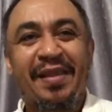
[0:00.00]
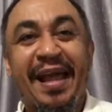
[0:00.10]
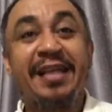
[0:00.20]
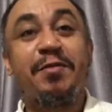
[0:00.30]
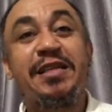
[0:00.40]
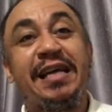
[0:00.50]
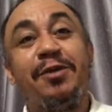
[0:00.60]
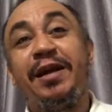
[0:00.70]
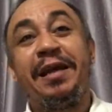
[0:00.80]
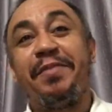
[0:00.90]
Especially
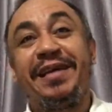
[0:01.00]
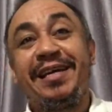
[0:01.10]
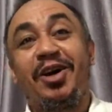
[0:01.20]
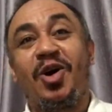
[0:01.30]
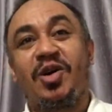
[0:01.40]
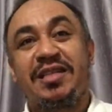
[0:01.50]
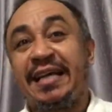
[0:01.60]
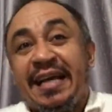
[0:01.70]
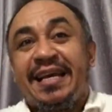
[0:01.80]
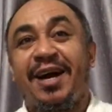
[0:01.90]
when they begin curse. Now
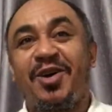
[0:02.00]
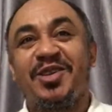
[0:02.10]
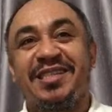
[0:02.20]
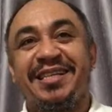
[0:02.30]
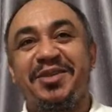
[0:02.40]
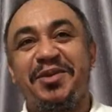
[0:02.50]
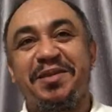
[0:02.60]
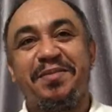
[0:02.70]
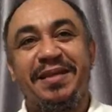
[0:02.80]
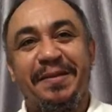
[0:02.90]
that they are curse, they sweet
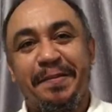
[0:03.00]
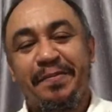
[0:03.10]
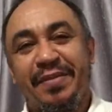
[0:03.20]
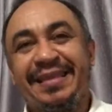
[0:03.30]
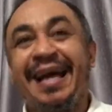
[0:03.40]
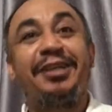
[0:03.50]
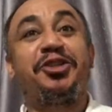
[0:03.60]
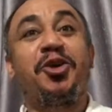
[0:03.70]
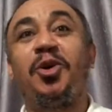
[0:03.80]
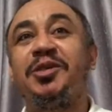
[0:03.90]
me. Now
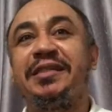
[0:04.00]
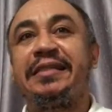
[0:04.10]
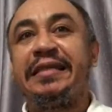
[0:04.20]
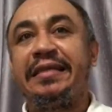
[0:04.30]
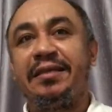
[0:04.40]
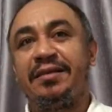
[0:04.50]
Jonesing.